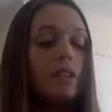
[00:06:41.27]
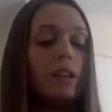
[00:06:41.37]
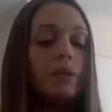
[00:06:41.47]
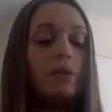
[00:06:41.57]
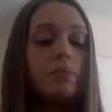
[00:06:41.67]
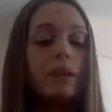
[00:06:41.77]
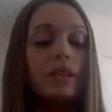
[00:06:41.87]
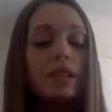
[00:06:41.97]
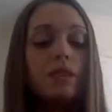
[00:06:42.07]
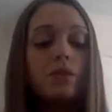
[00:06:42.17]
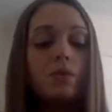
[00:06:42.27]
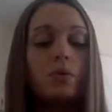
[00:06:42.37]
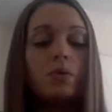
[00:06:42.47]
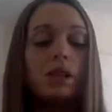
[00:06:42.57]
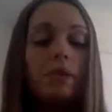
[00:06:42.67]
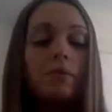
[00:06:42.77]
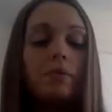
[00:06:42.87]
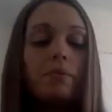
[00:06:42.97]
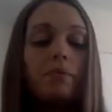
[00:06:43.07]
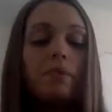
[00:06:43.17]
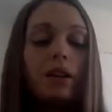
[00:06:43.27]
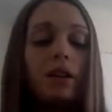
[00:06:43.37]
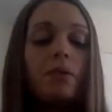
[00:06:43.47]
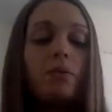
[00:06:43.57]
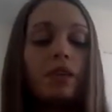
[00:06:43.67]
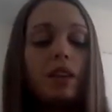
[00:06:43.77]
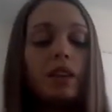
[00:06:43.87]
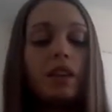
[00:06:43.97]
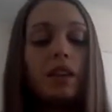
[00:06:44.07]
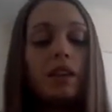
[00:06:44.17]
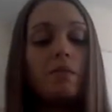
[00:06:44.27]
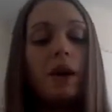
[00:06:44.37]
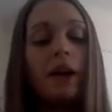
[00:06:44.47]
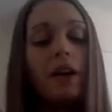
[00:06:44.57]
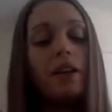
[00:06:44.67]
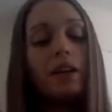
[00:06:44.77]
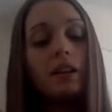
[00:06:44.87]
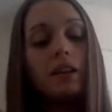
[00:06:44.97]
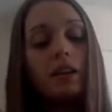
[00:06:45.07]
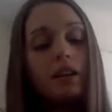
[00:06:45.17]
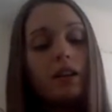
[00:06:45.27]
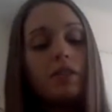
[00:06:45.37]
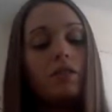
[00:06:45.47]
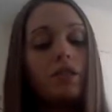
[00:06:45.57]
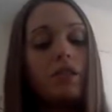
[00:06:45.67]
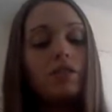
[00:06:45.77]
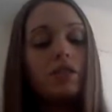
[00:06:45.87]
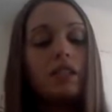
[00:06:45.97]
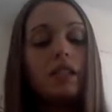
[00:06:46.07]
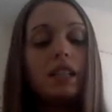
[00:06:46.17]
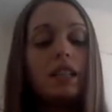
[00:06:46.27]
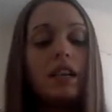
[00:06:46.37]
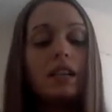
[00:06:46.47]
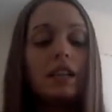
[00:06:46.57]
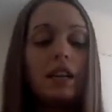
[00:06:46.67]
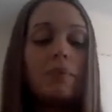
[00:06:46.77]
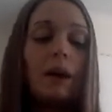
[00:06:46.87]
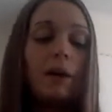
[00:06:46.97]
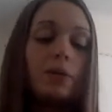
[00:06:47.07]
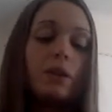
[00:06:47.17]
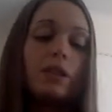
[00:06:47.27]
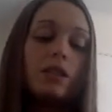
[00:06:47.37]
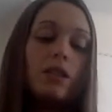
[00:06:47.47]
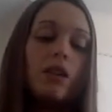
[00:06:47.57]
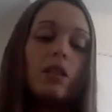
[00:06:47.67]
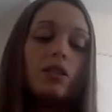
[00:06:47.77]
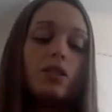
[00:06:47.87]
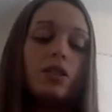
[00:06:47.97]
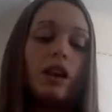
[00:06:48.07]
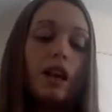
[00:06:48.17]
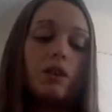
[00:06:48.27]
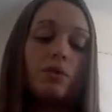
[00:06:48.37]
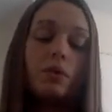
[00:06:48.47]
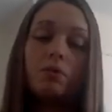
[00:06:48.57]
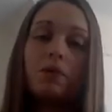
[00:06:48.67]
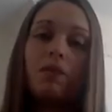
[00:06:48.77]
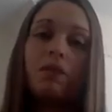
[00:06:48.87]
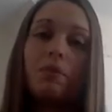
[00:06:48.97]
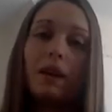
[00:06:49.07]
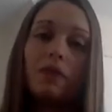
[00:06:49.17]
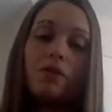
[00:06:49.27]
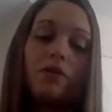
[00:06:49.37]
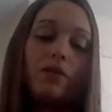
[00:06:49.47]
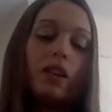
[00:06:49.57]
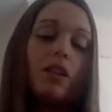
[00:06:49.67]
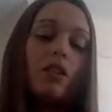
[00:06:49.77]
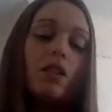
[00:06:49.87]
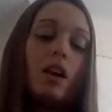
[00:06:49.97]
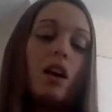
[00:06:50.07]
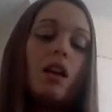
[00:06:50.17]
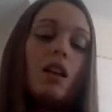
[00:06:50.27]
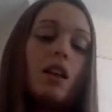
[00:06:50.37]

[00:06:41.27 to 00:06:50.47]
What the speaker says: Now we're going to mix those oils up. And you want to think about, you know, as you're sitting down and take a bath with these salts, you know, how you want them to make you feel.